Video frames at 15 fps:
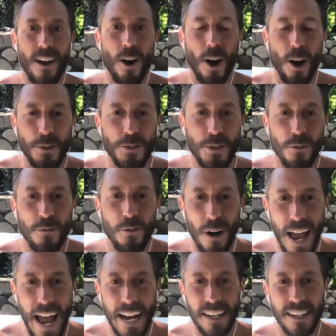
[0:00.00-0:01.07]
also for
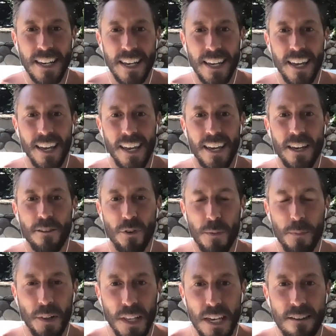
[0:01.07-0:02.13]
acne, if we
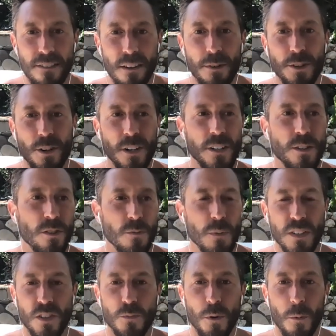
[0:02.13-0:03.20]
believe that returning to a
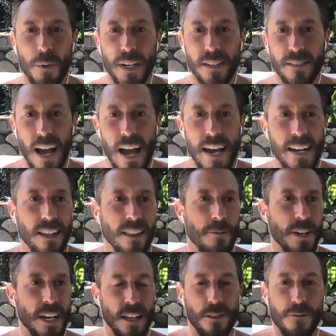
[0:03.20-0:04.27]
species-appropriate diet,
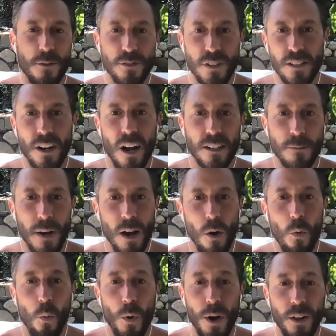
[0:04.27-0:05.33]
eliminating the foods I talked about,
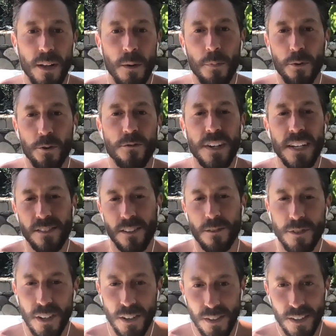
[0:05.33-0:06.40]
will improve insulin
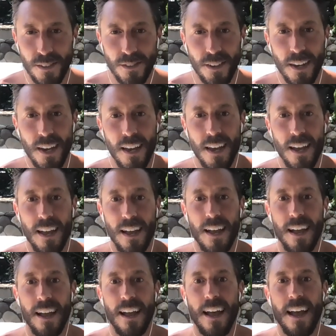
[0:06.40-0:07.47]
resistance.
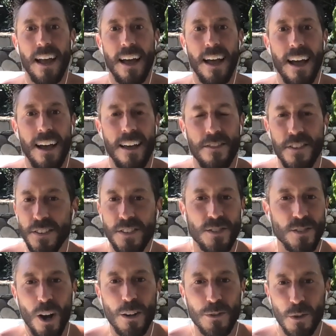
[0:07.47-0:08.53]
This
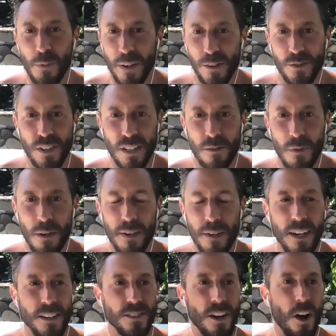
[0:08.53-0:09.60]
is all super interesting to me
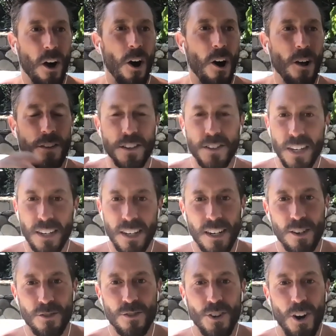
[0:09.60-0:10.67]
because all these skin
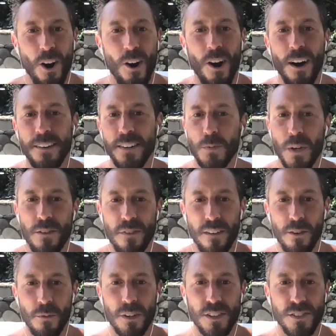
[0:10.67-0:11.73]
conditions are on display for
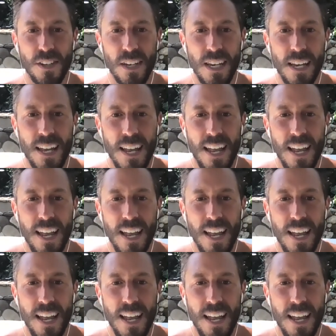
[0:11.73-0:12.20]
everyone to see,